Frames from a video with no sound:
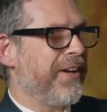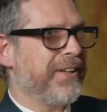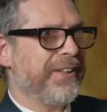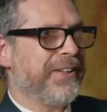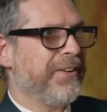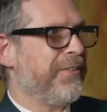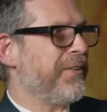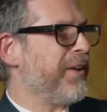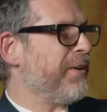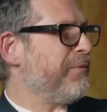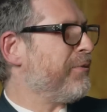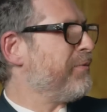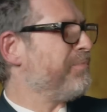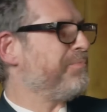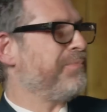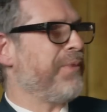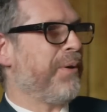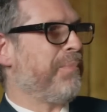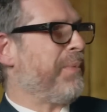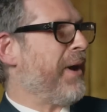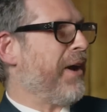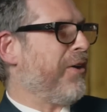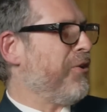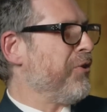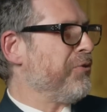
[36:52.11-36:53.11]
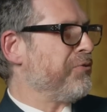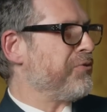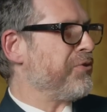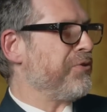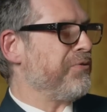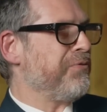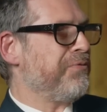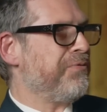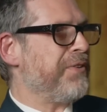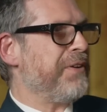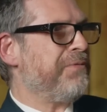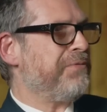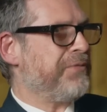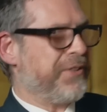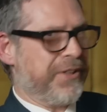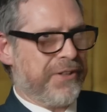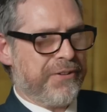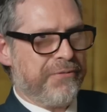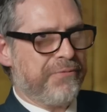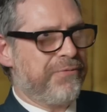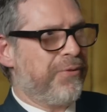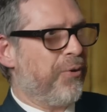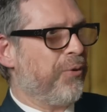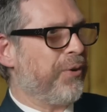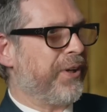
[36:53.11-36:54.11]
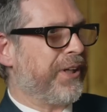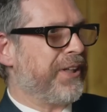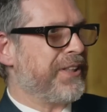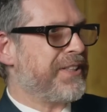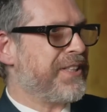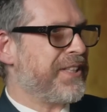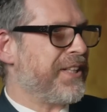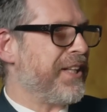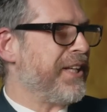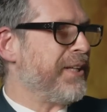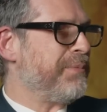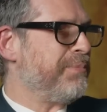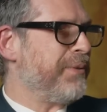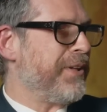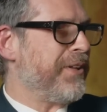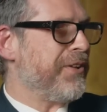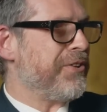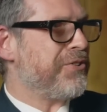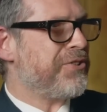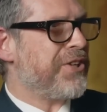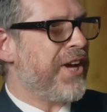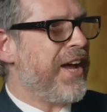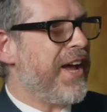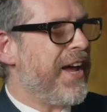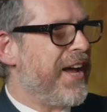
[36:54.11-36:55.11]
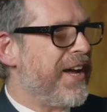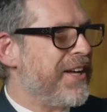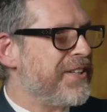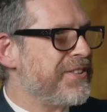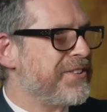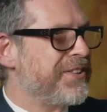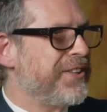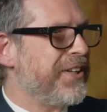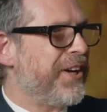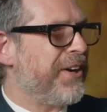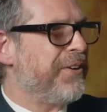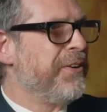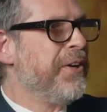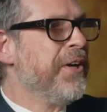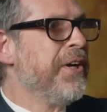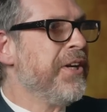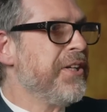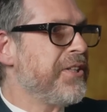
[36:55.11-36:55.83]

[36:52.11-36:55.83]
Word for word: you know, they were about a hundred and fifty and falling asleep in the chairs, you know. Mm.